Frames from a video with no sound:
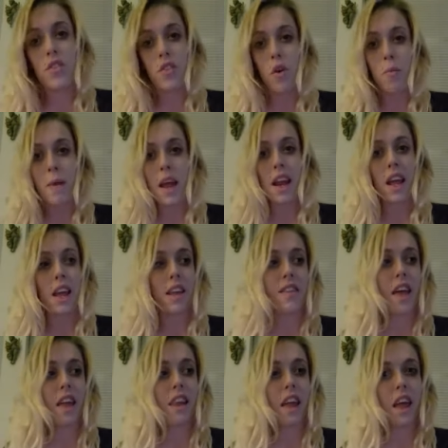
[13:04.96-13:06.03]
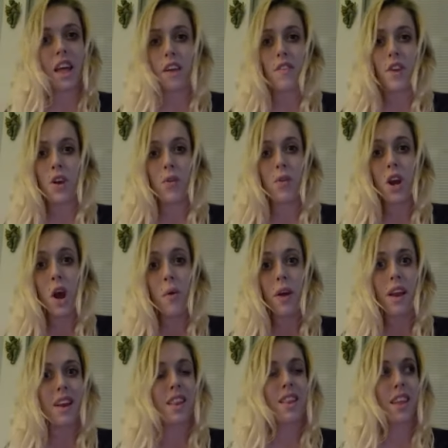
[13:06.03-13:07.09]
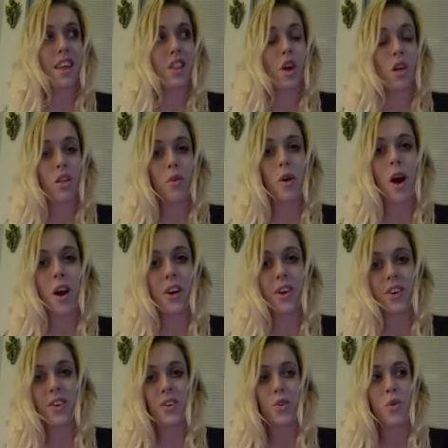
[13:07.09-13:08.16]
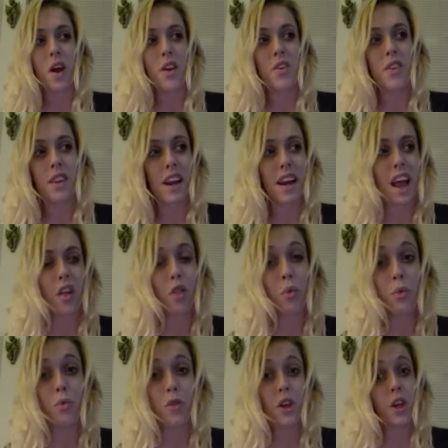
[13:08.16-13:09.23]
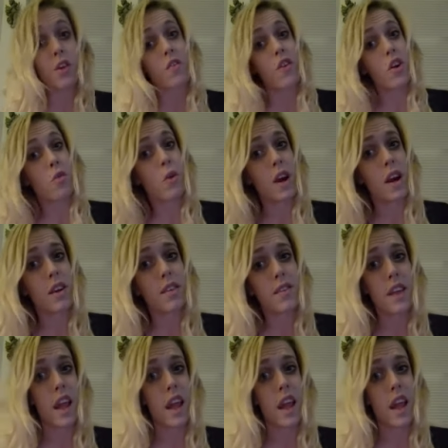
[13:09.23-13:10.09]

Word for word: so many that like if you don't know it, it's it's also harder to understand how the universe works.